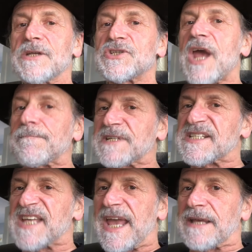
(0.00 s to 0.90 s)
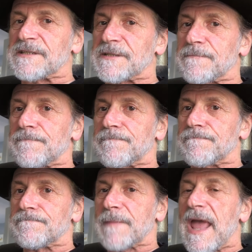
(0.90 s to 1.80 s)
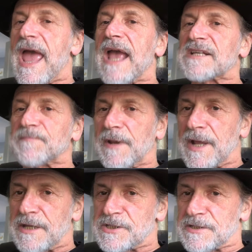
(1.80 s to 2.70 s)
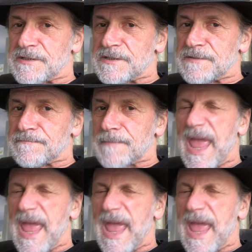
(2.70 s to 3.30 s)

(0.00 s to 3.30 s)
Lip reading: Chapter 6, Explanations.